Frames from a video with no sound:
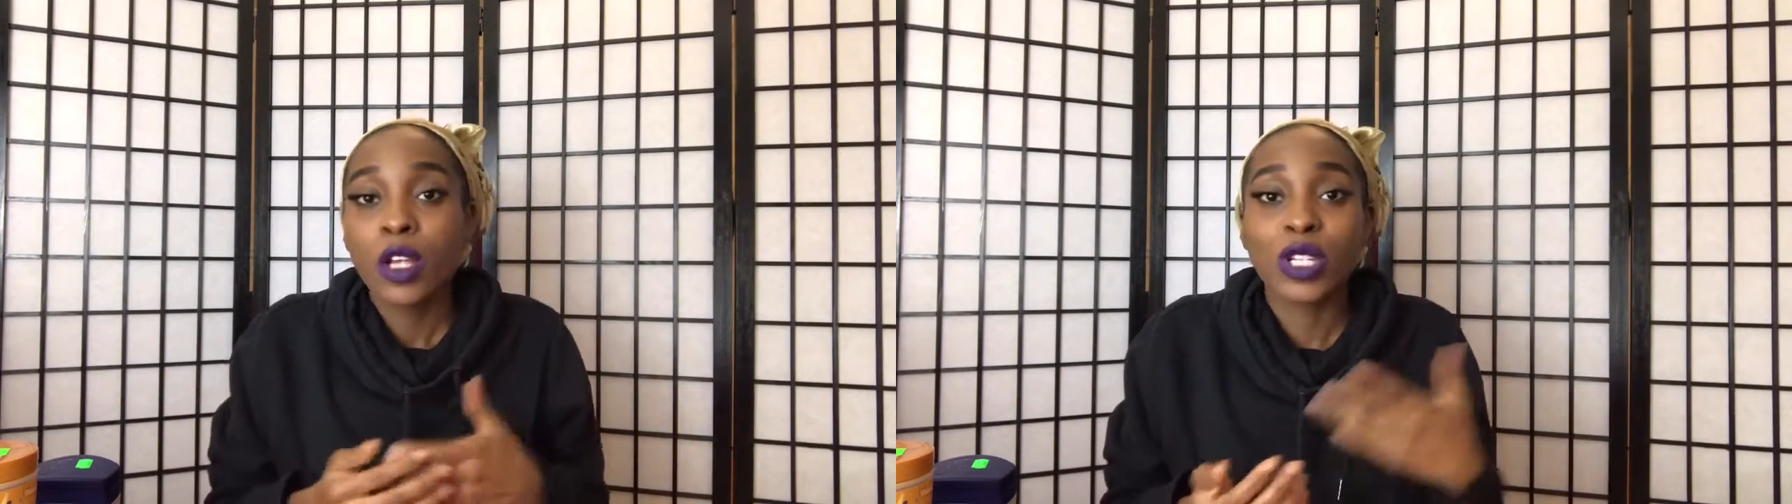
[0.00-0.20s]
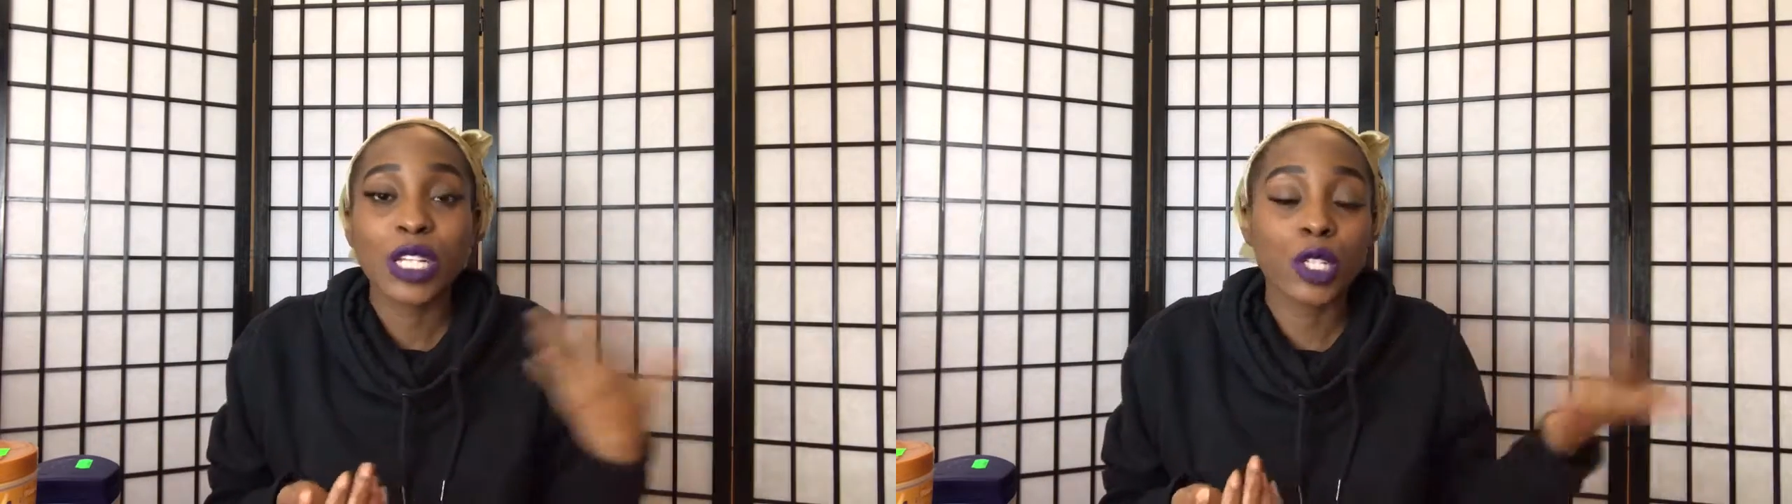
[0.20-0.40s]

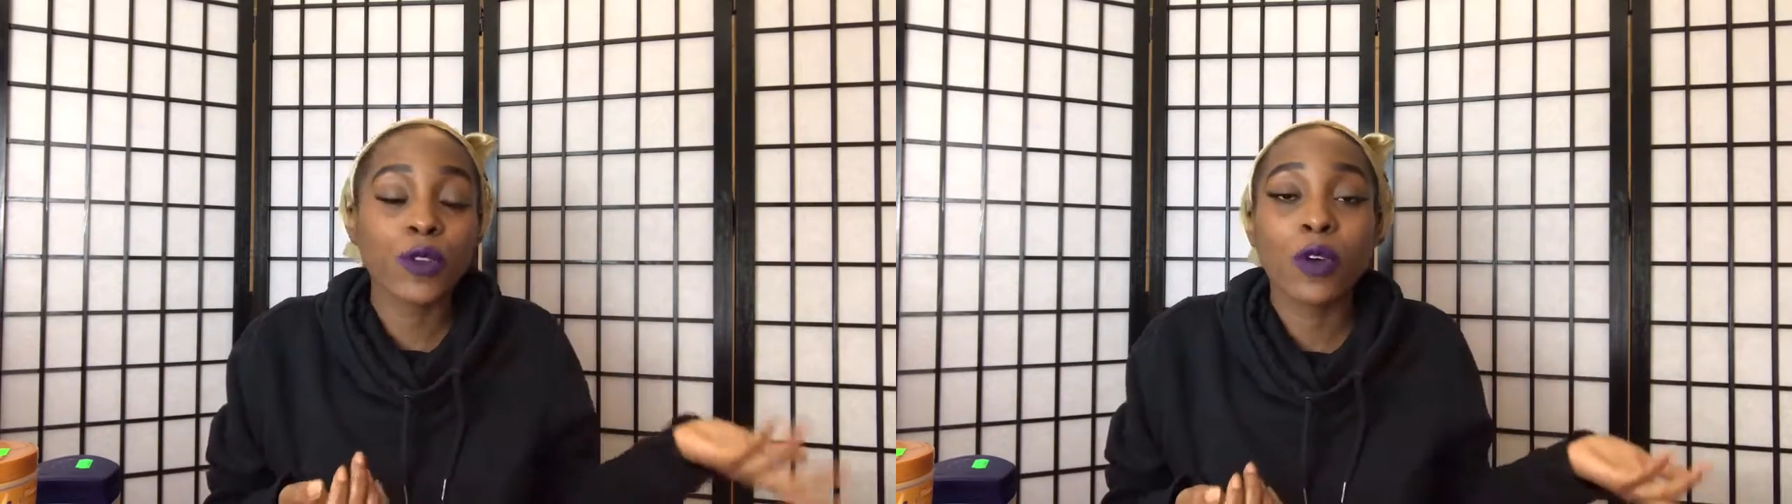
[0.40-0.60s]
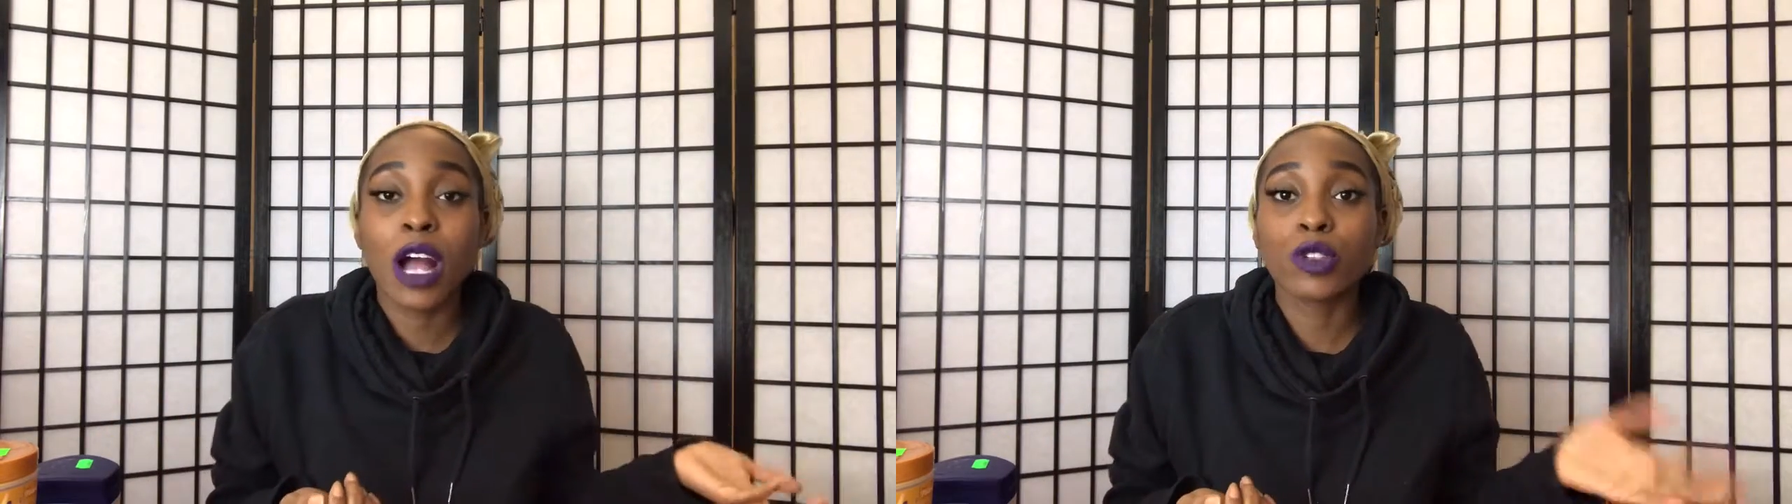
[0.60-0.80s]
So I just
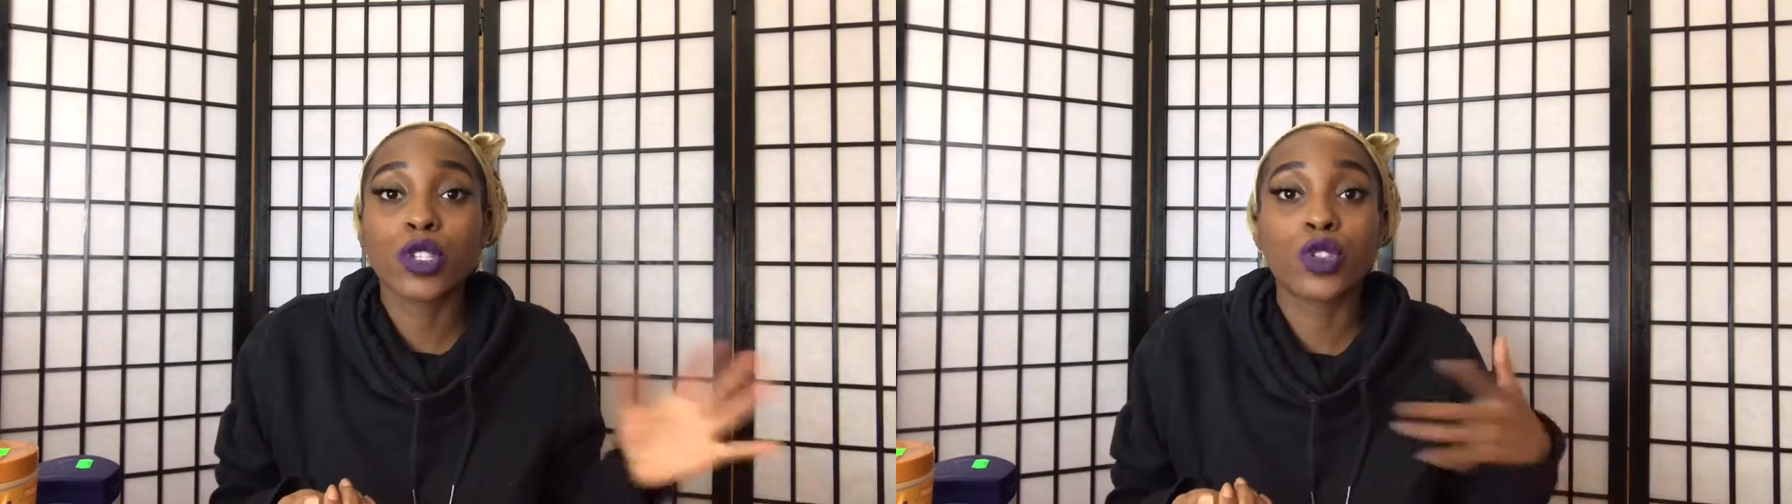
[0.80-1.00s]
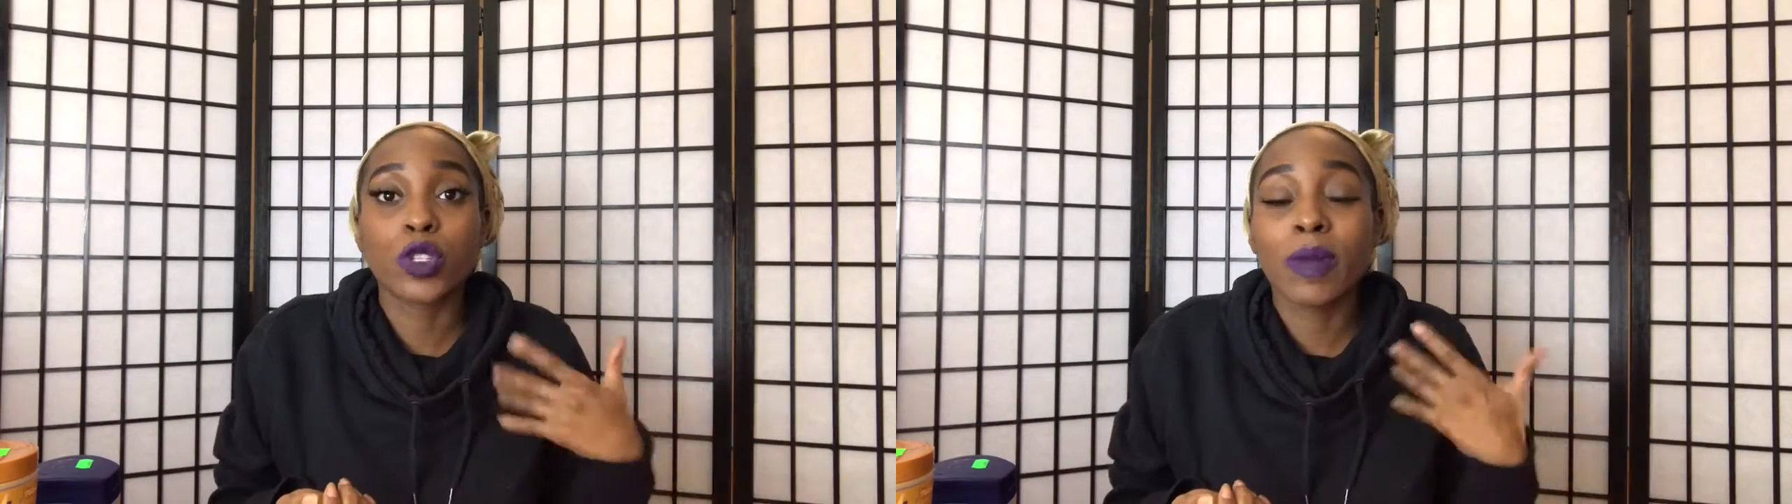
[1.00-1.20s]
thought I'll just do